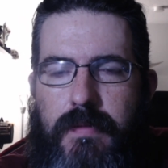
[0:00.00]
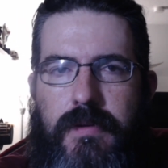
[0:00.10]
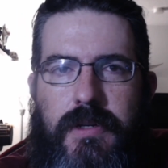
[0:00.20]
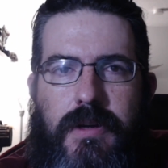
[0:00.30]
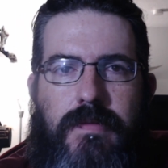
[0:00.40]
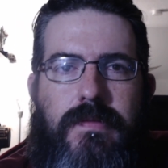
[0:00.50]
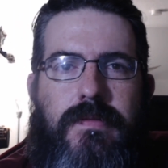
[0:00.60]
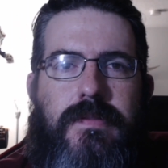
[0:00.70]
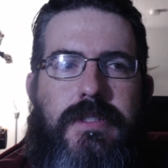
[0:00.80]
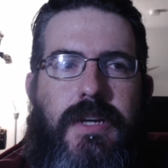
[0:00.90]

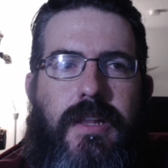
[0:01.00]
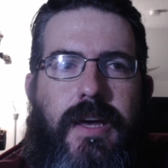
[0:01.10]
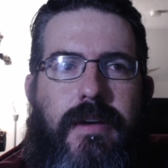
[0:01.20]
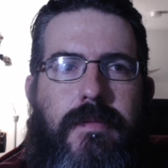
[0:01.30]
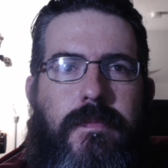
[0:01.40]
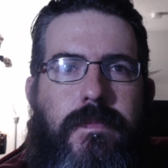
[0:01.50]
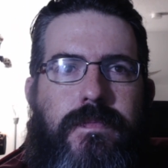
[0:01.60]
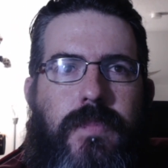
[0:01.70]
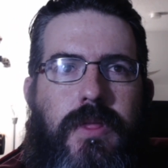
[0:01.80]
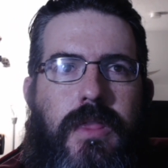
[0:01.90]
It's not like
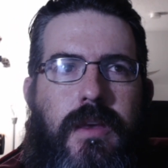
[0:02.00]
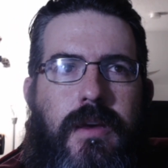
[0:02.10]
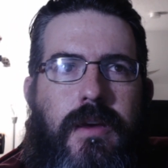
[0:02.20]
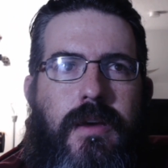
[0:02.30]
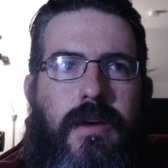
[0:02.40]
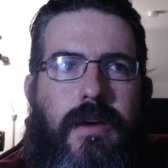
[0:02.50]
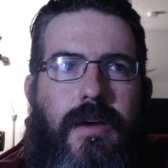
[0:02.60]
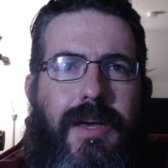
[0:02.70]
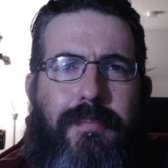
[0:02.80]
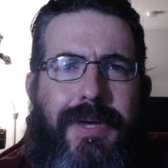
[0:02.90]

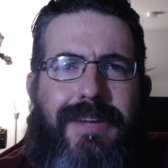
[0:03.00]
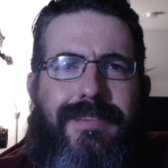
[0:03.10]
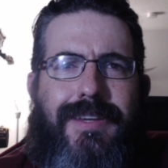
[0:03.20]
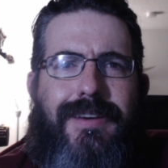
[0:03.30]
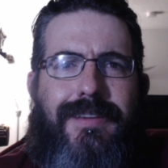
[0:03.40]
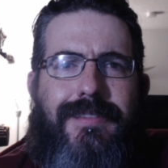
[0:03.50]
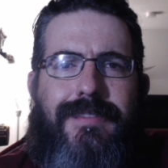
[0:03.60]
I got beat as a kid.